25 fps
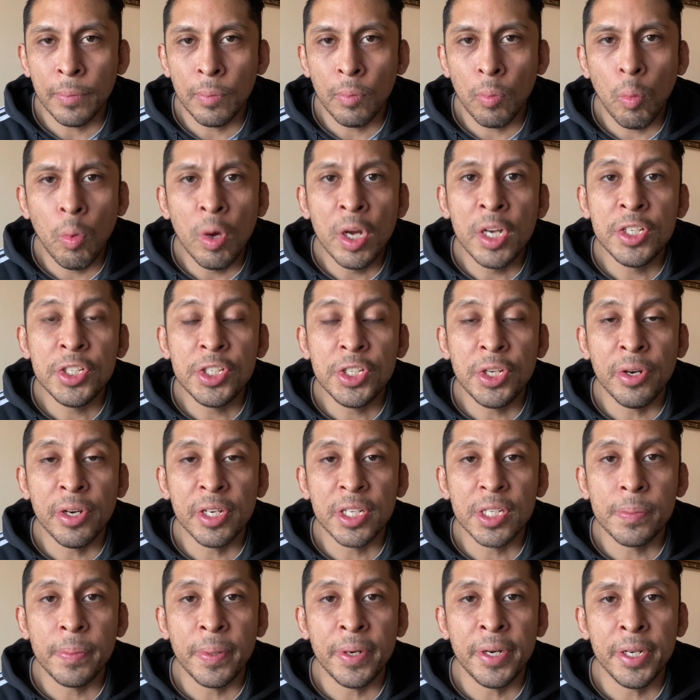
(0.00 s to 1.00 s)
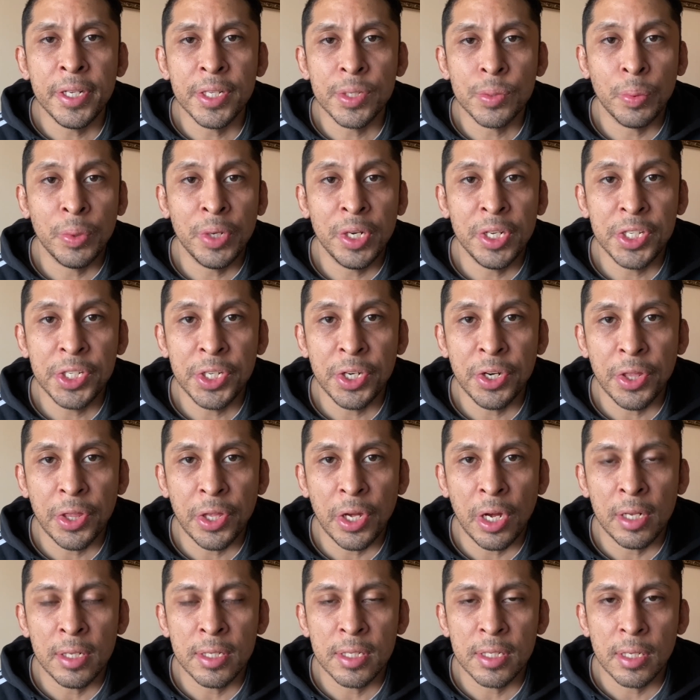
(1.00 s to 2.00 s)
What is your experience? What is your
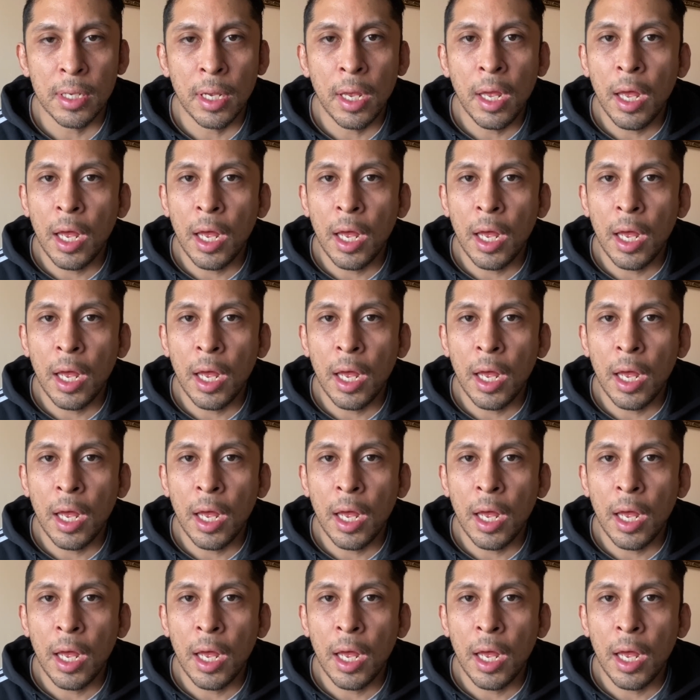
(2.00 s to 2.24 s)
thoughts?